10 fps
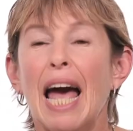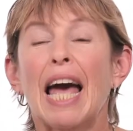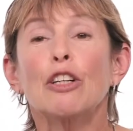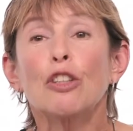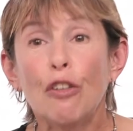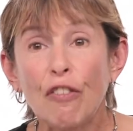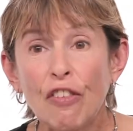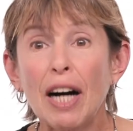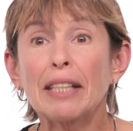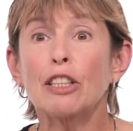and you'll
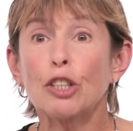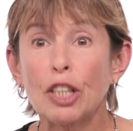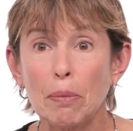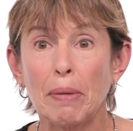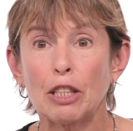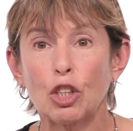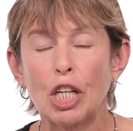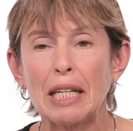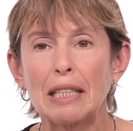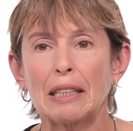find that you can make
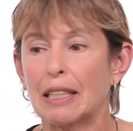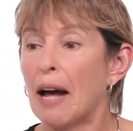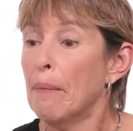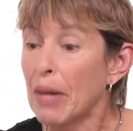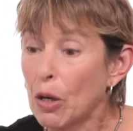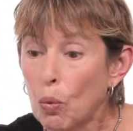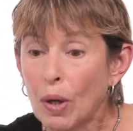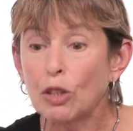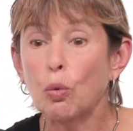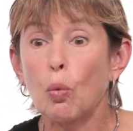change. And
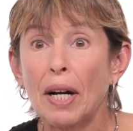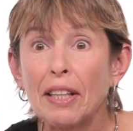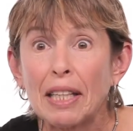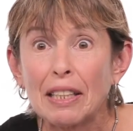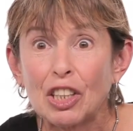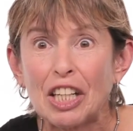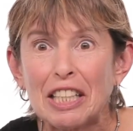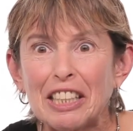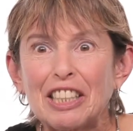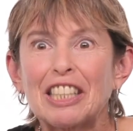once one thing
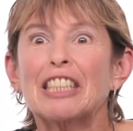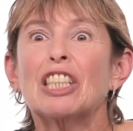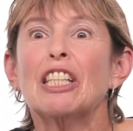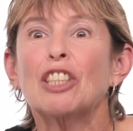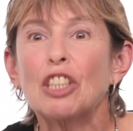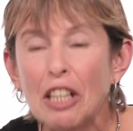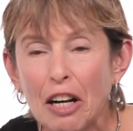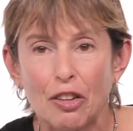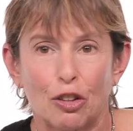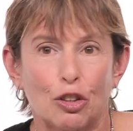changes, you can change
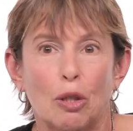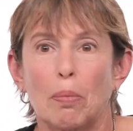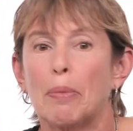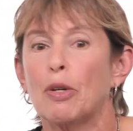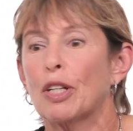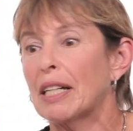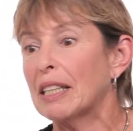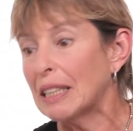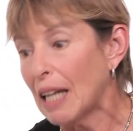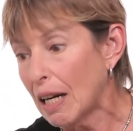another. So maybe you get a
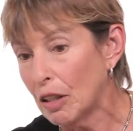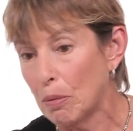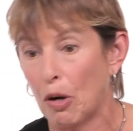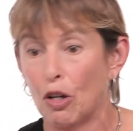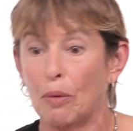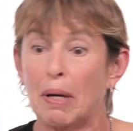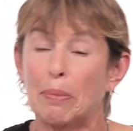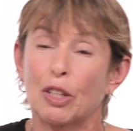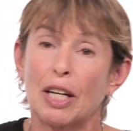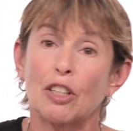salad bar, and
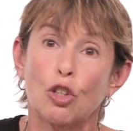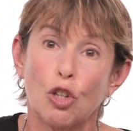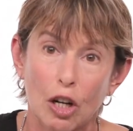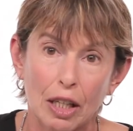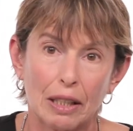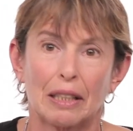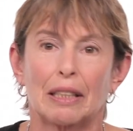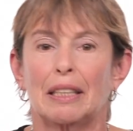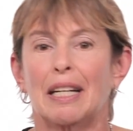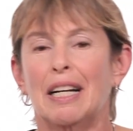maybe you get a garden,
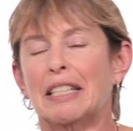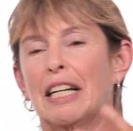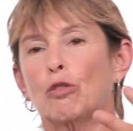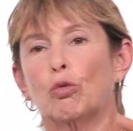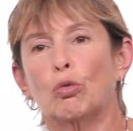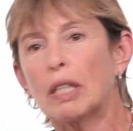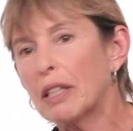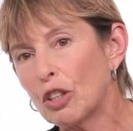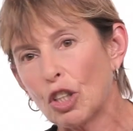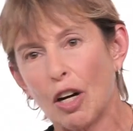and you get rid of
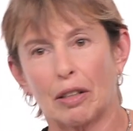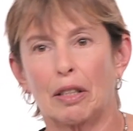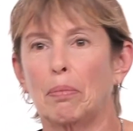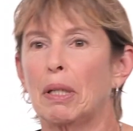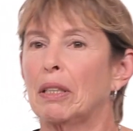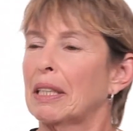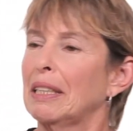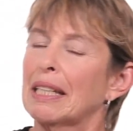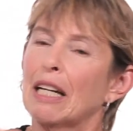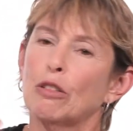the chocolate milk, and
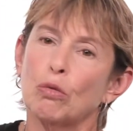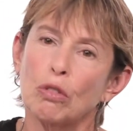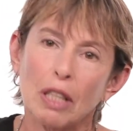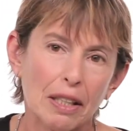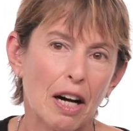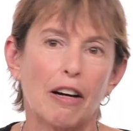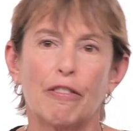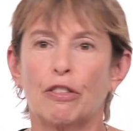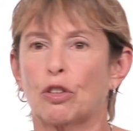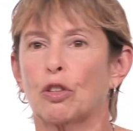you get rid of the high
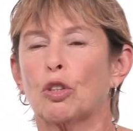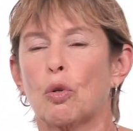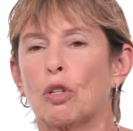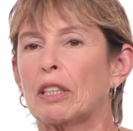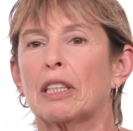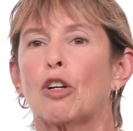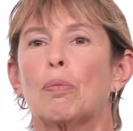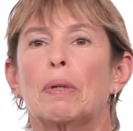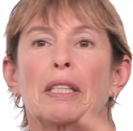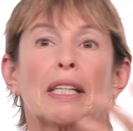fructose corn
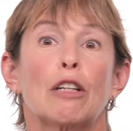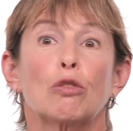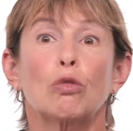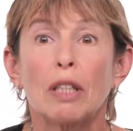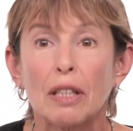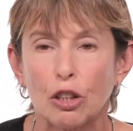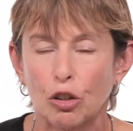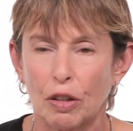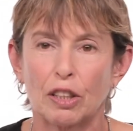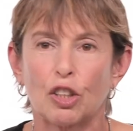syrup, and you get rid of the
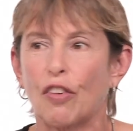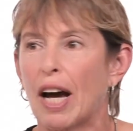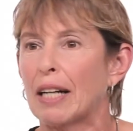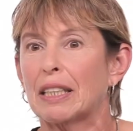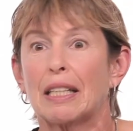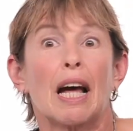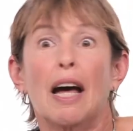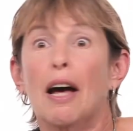trans fats, and